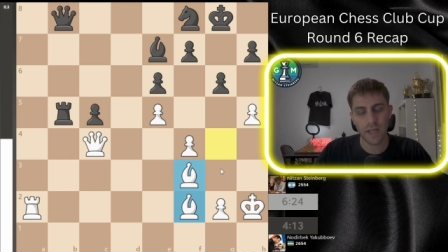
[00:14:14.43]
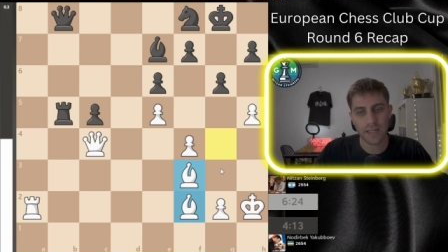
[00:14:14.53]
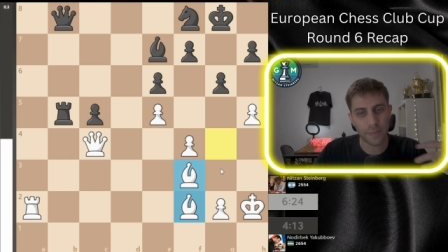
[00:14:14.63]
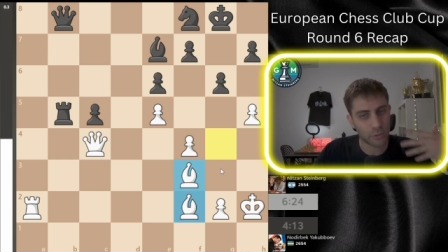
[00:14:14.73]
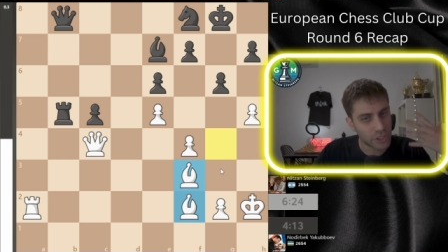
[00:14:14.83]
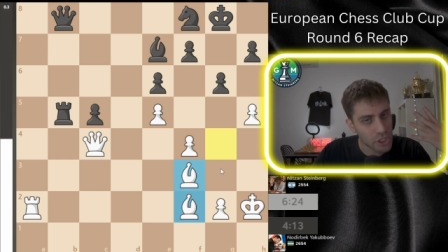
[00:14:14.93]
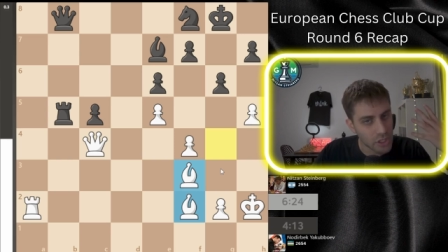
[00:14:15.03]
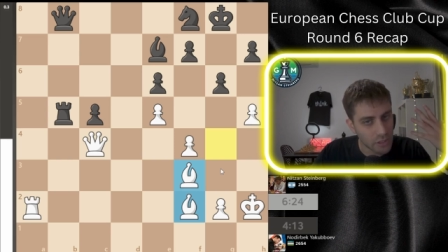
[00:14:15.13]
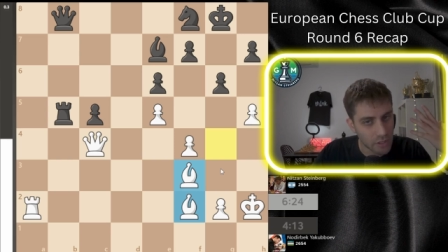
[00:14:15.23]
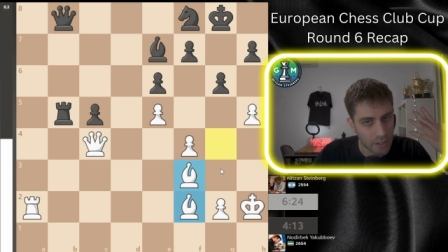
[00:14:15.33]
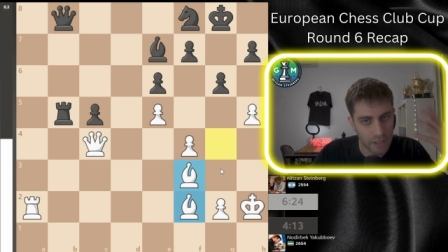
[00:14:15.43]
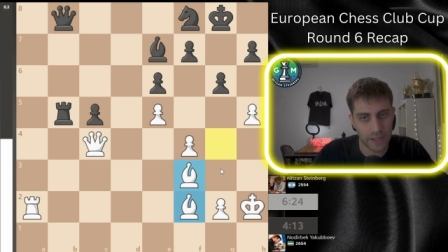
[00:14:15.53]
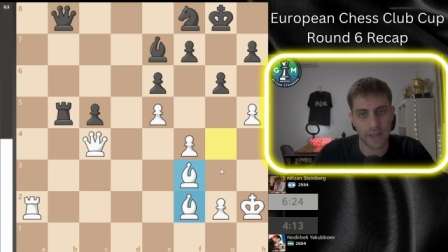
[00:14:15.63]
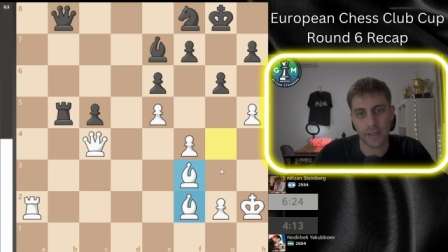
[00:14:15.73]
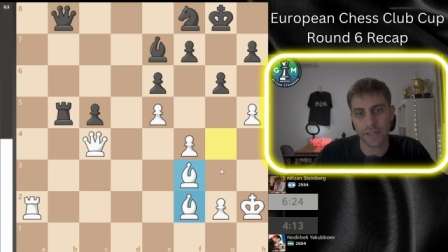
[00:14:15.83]
The position
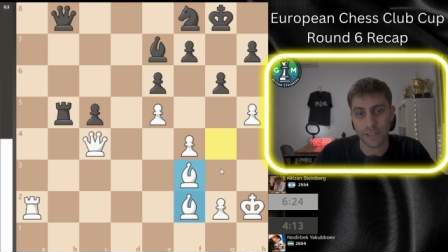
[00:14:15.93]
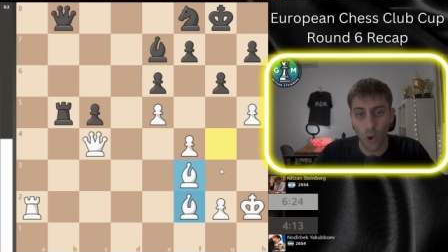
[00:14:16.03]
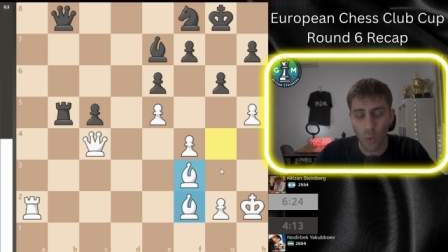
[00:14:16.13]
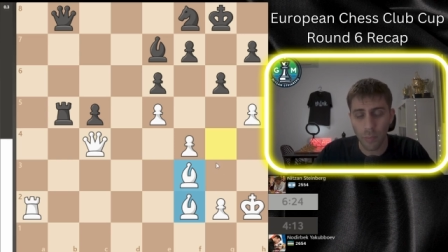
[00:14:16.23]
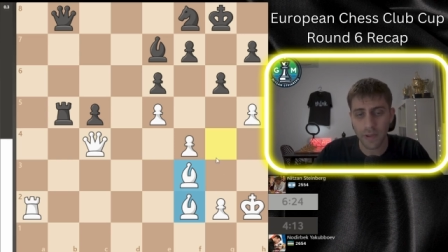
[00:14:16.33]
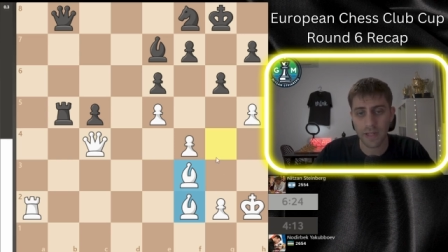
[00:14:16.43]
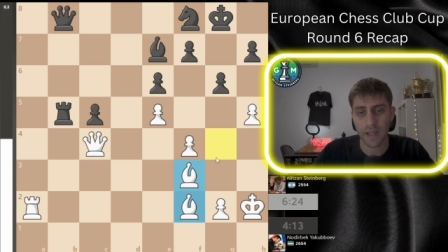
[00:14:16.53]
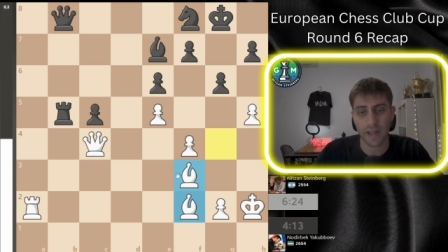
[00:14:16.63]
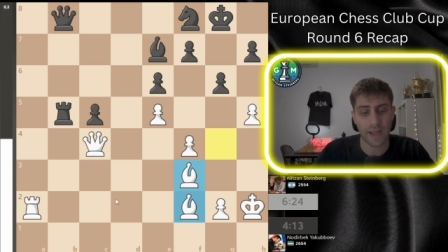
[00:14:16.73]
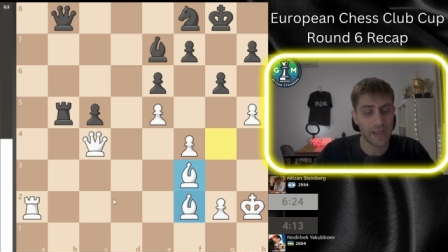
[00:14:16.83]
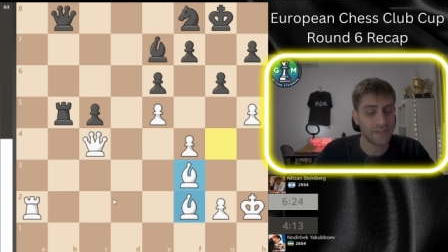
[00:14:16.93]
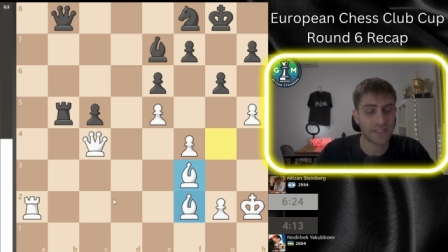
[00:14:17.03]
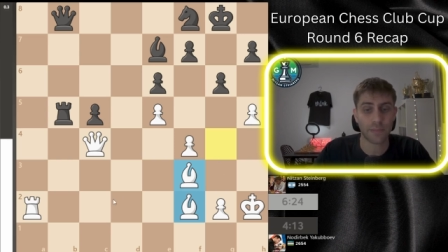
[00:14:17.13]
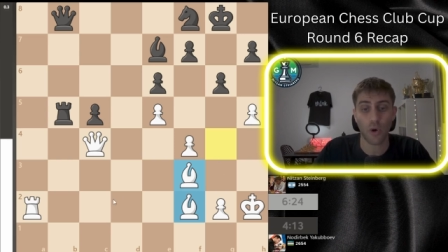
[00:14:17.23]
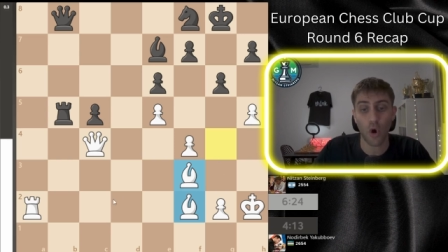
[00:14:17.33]
uh, is open and I have
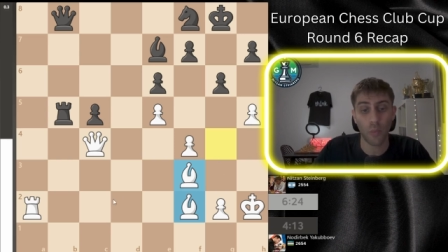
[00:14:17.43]
some